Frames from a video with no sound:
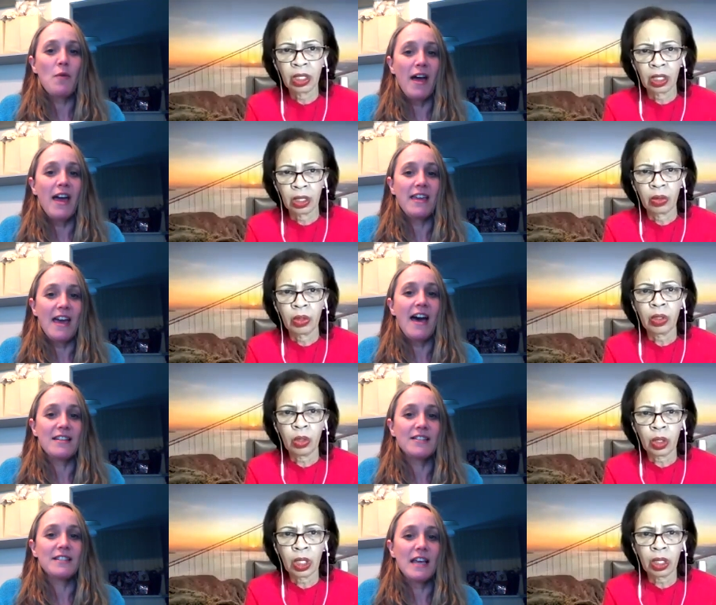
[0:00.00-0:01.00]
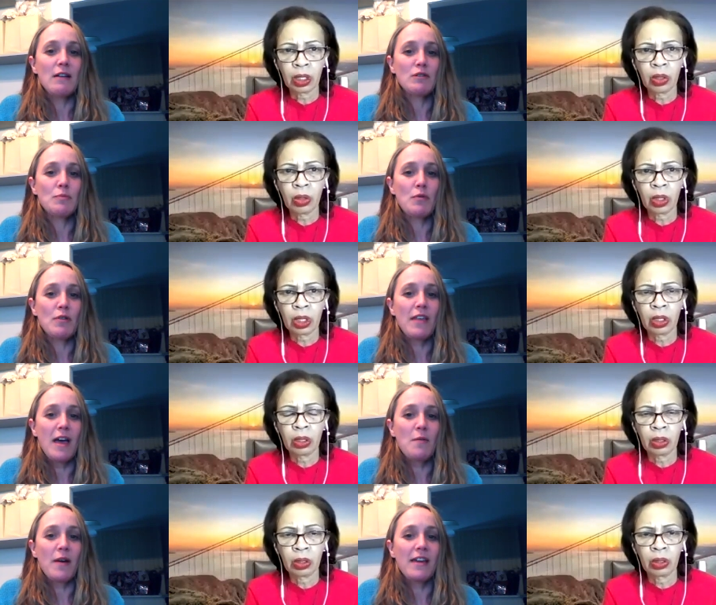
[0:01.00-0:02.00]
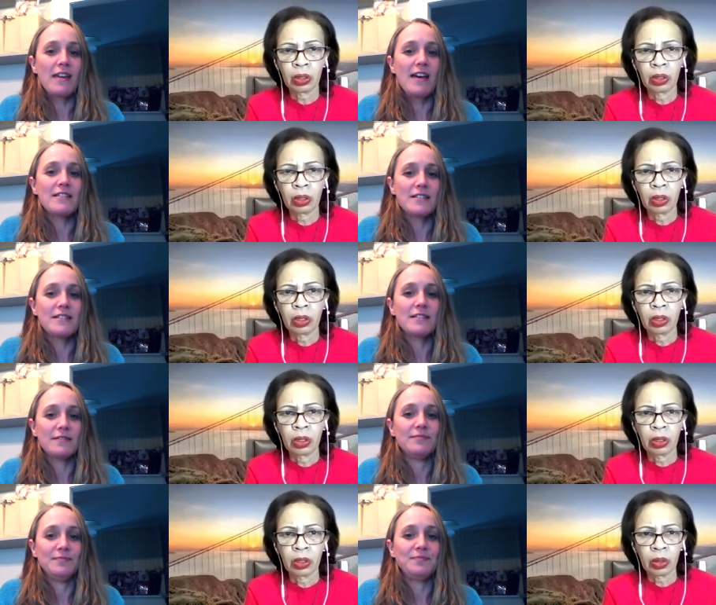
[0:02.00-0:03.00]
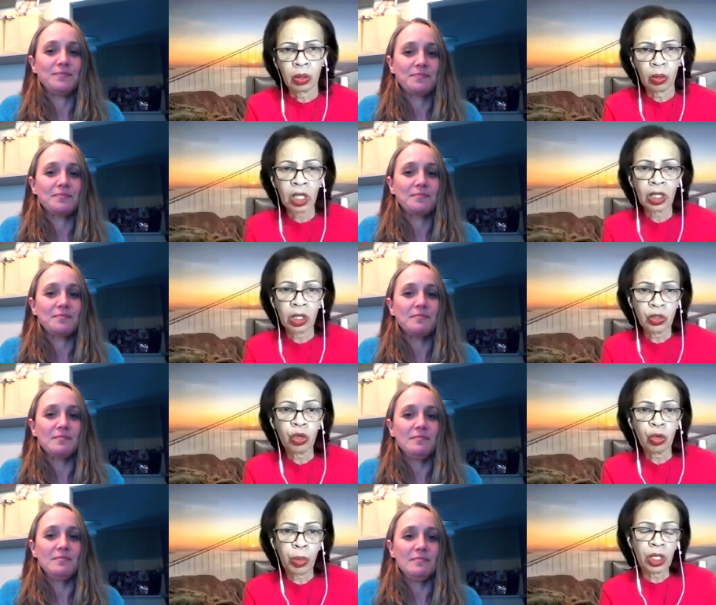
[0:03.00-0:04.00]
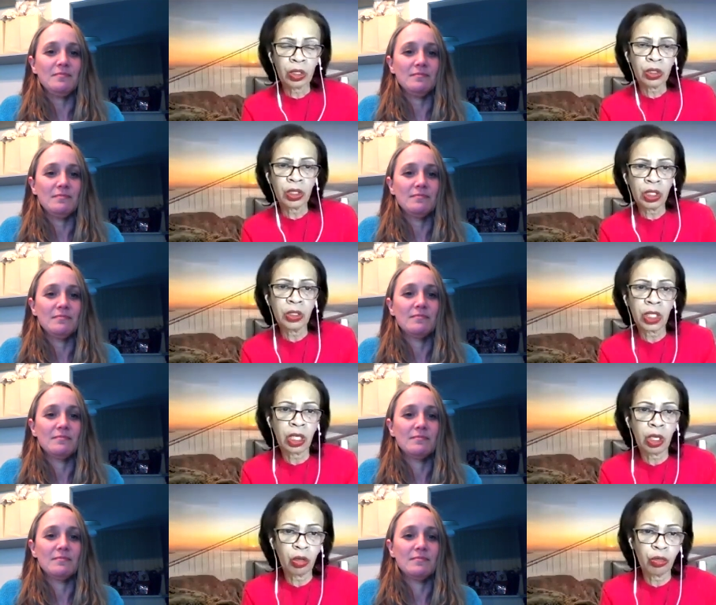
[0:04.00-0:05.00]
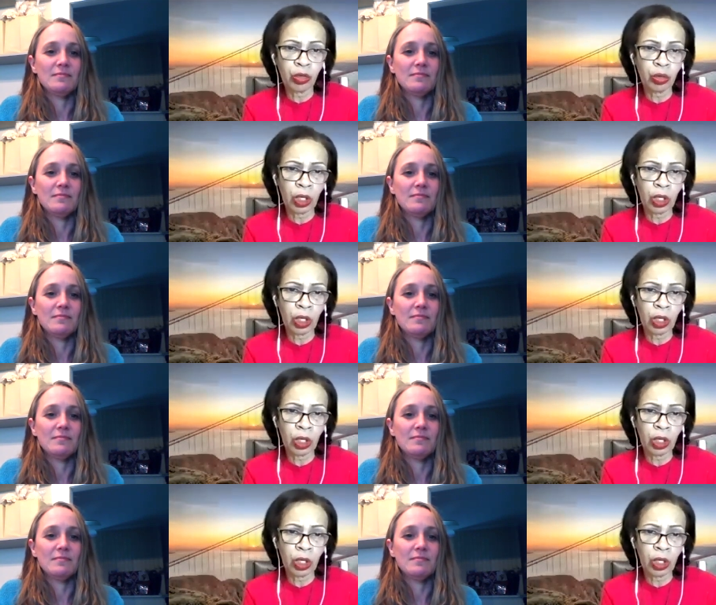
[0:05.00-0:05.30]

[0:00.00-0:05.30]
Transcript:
Speaker 1: way, yes. Okay. I was okay. born that way,
Speaker 2: yes. Oh, at least your parents did take care of you